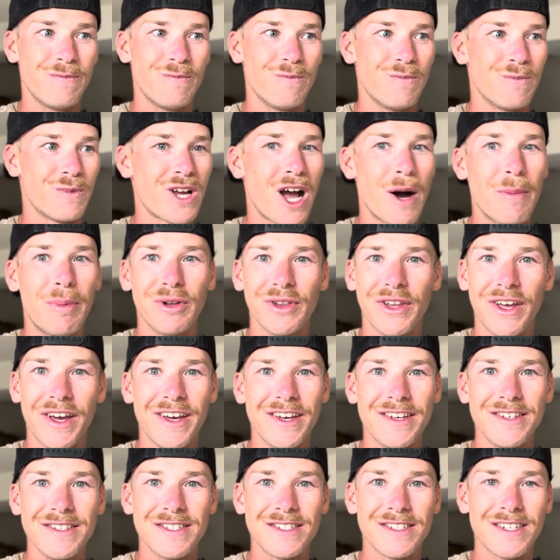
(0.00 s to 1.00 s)
couple
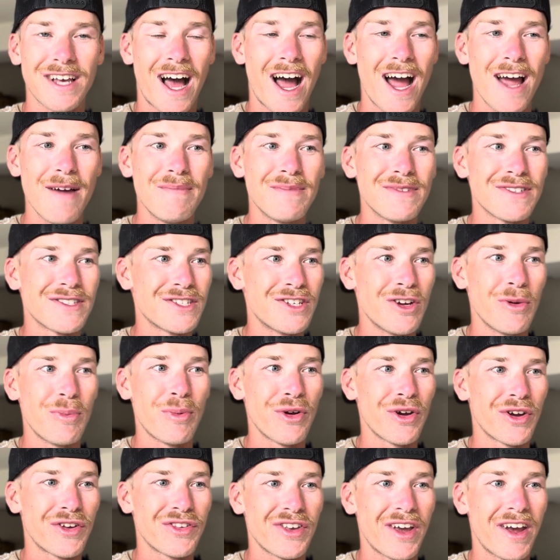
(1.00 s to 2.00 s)
days. I'm super
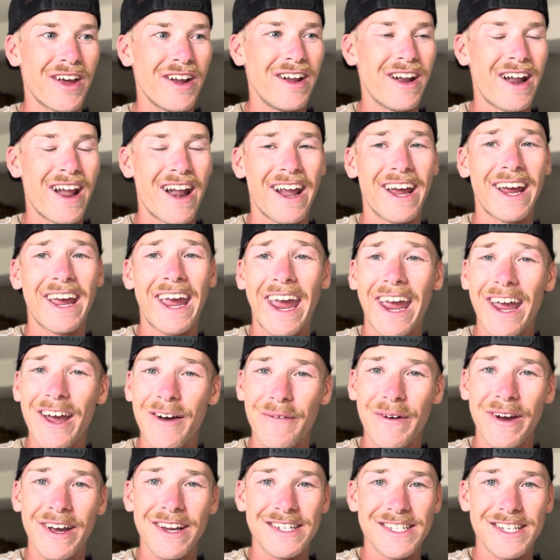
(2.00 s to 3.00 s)
excited and I can't
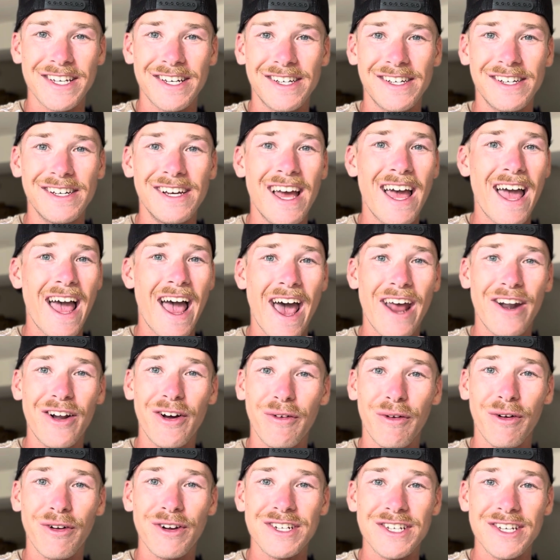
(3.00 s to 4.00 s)
wait to head
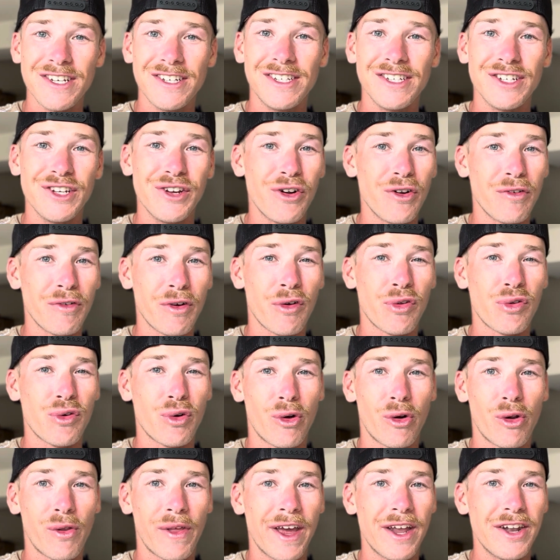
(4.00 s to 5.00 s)
over to Universal
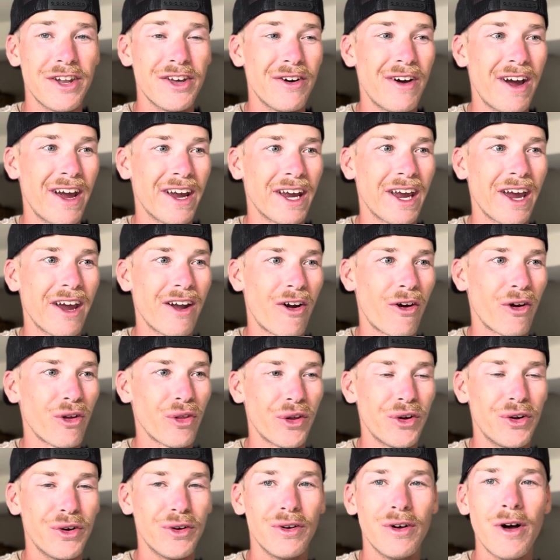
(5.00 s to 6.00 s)
Orlando and get our
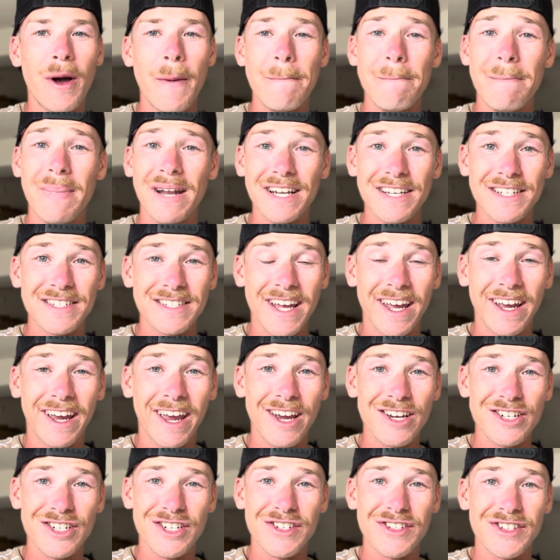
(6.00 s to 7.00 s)
little mini
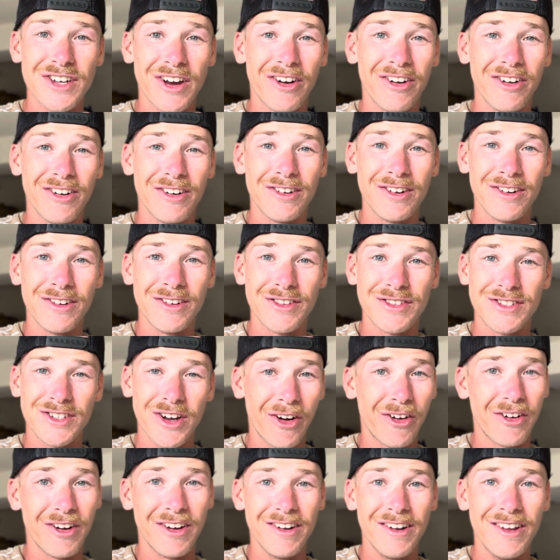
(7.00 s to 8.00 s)
staycation
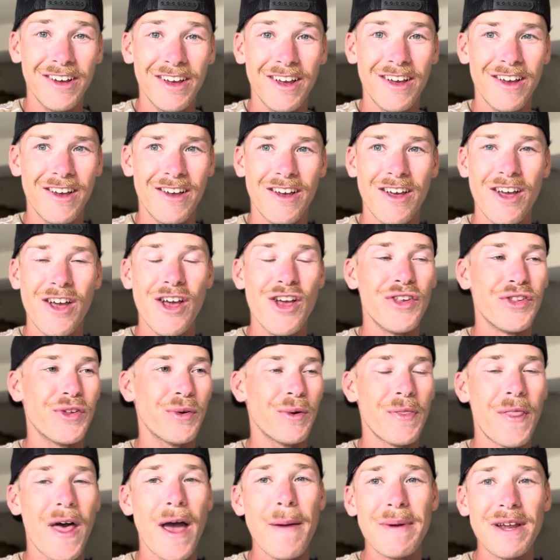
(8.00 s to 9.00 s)
started. So with
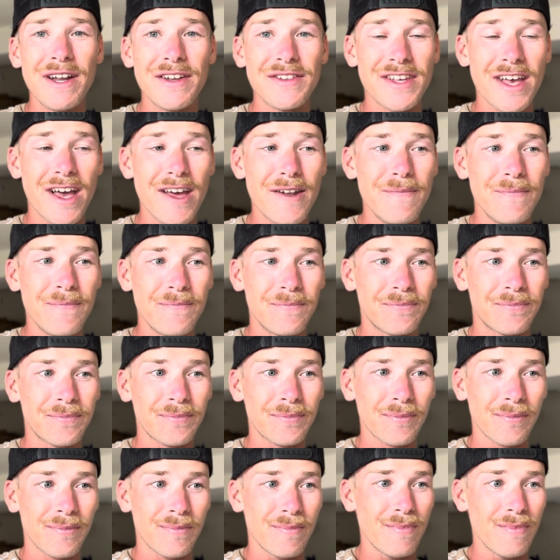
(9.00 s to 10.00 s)
that being said,
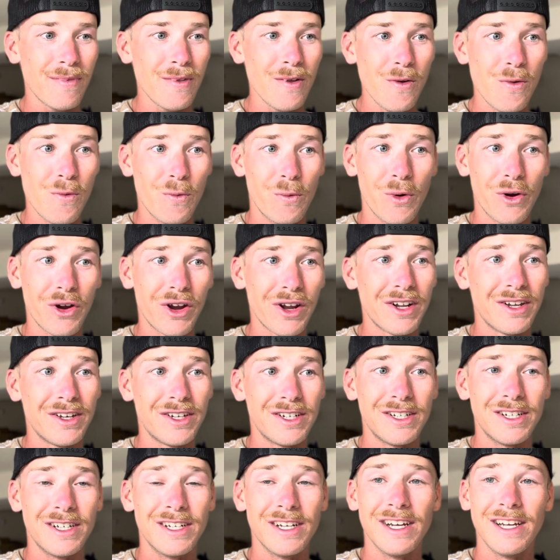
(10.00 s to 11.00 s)
we're
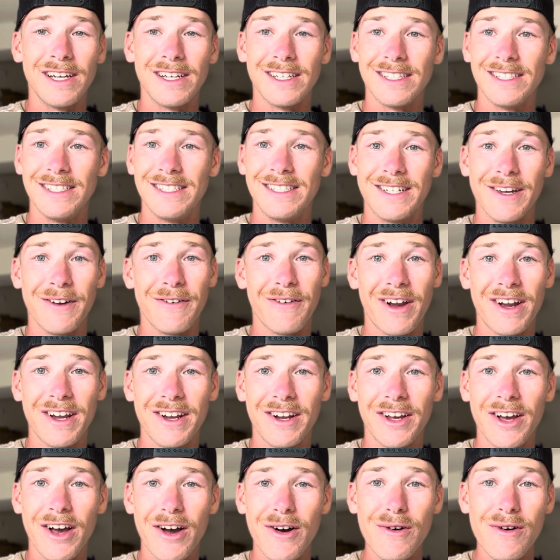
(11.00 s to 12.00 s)
gonna get ready to
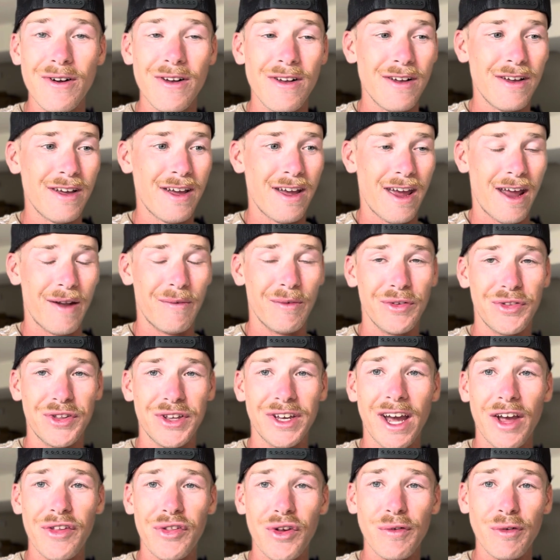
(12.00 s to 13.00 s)
go and we'll see you
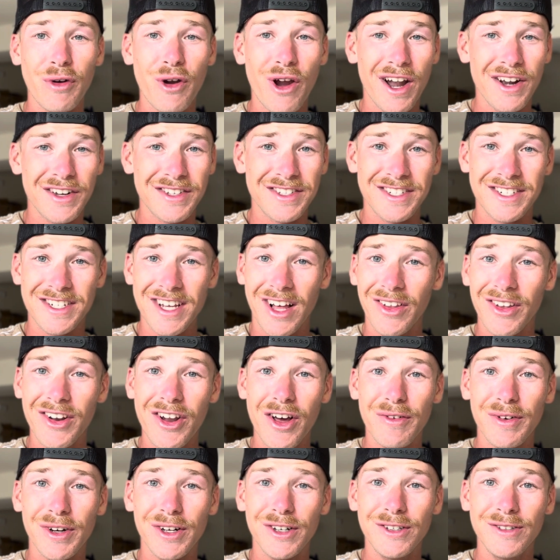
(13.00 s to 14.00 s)
guys over at Stella
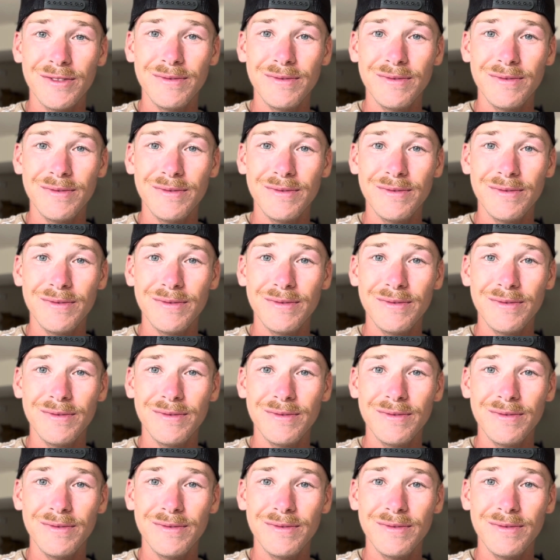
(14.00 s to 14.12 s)
Nova.